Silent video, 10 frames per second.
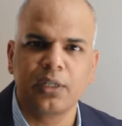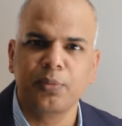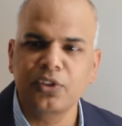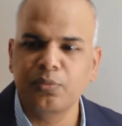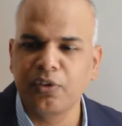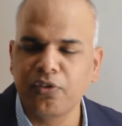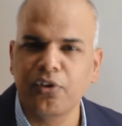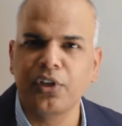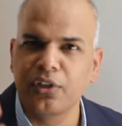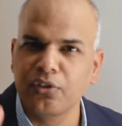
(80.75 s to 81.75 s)
that means
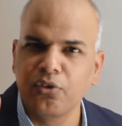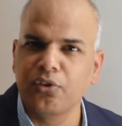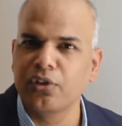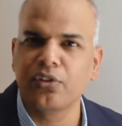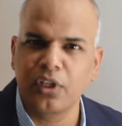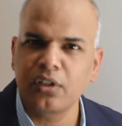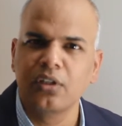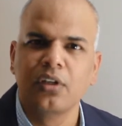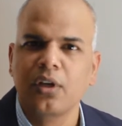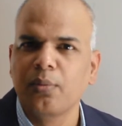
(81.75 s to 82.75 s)
before you go into the
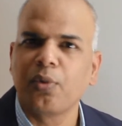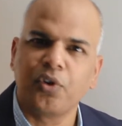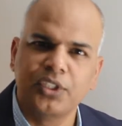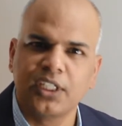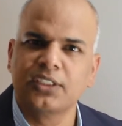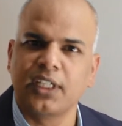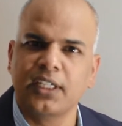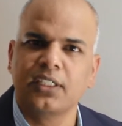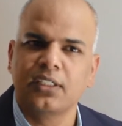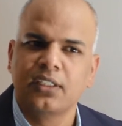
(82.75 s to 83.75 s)
project site.